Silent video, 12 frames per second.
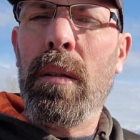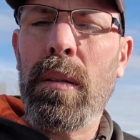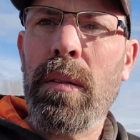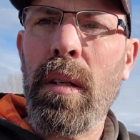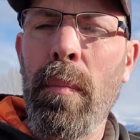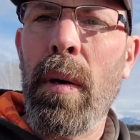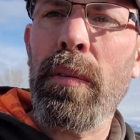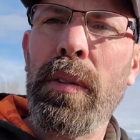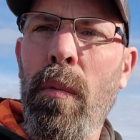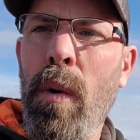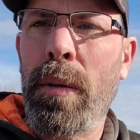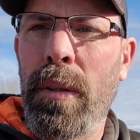Something else I
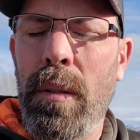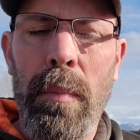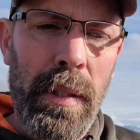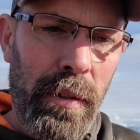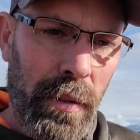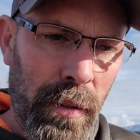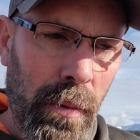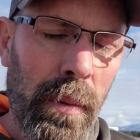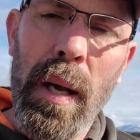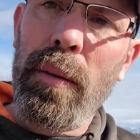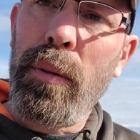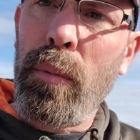wanted to mention too,
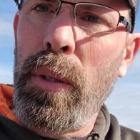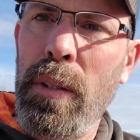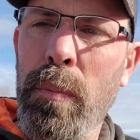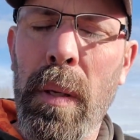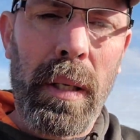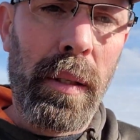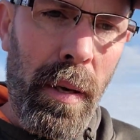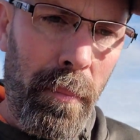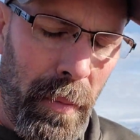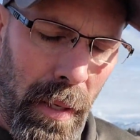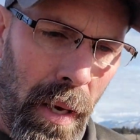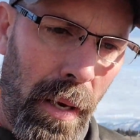now that the wind's picking up.
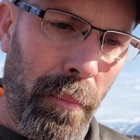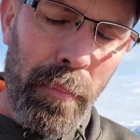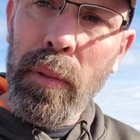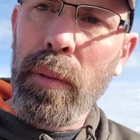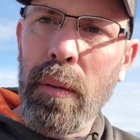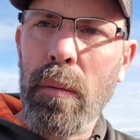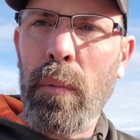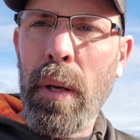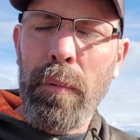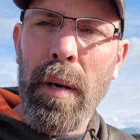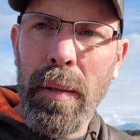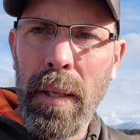When I
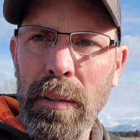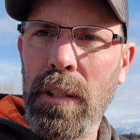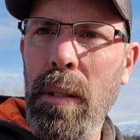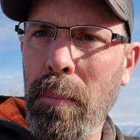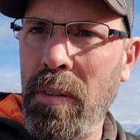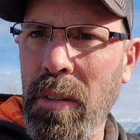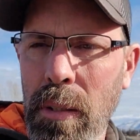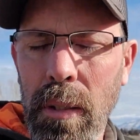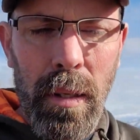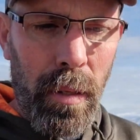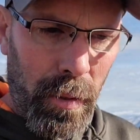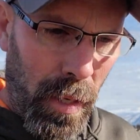ran that GMC the
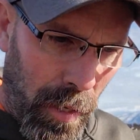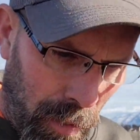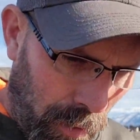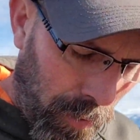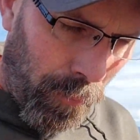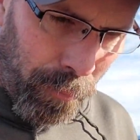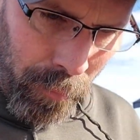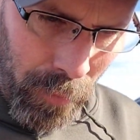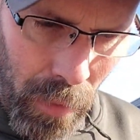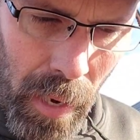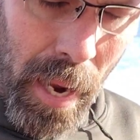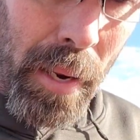other day,
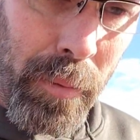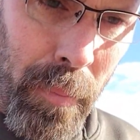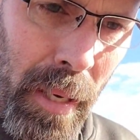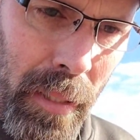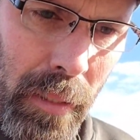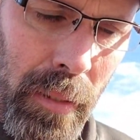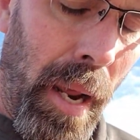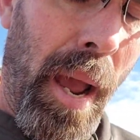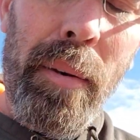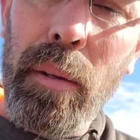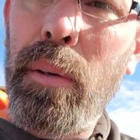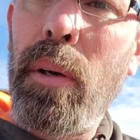it
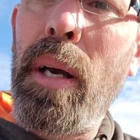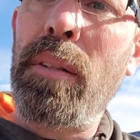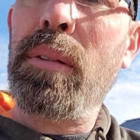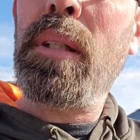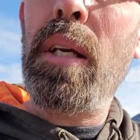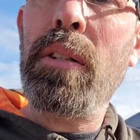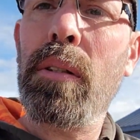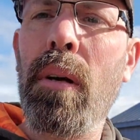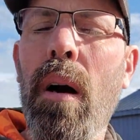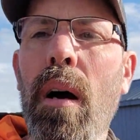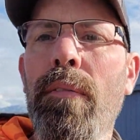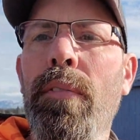had a little hesitation
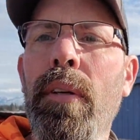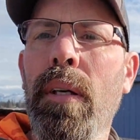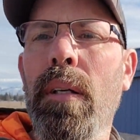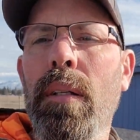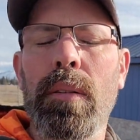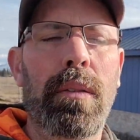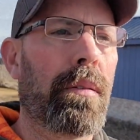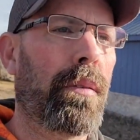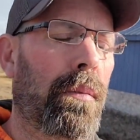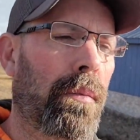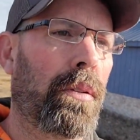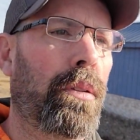off the
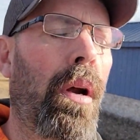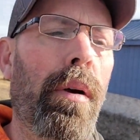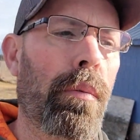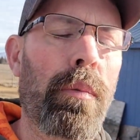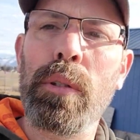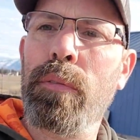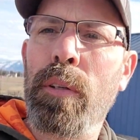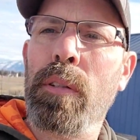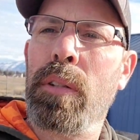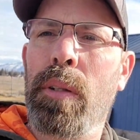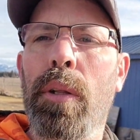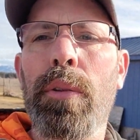start when you first
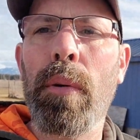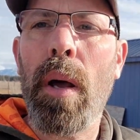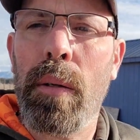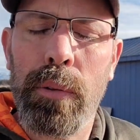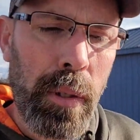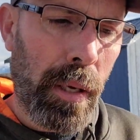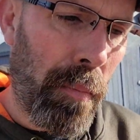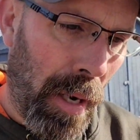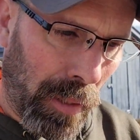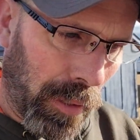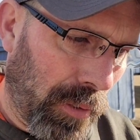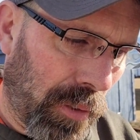hit the throttle, so I had to make
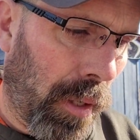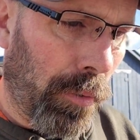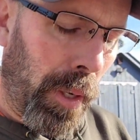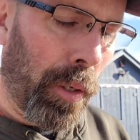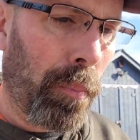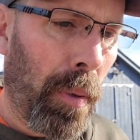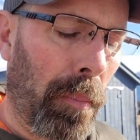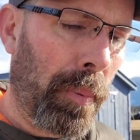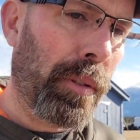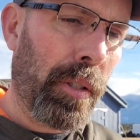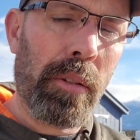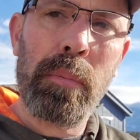an accelerator pump
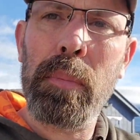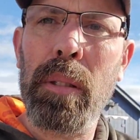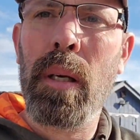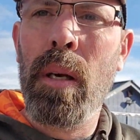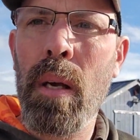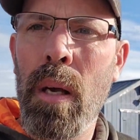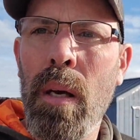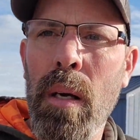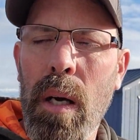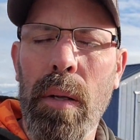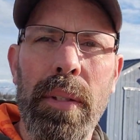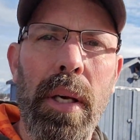adjustment
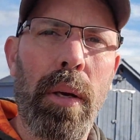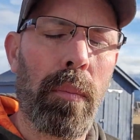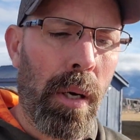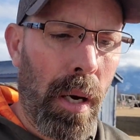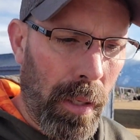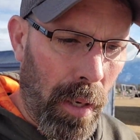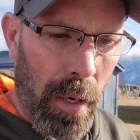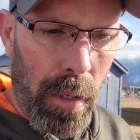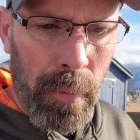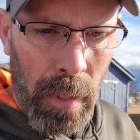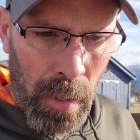on the Edelbrock carb.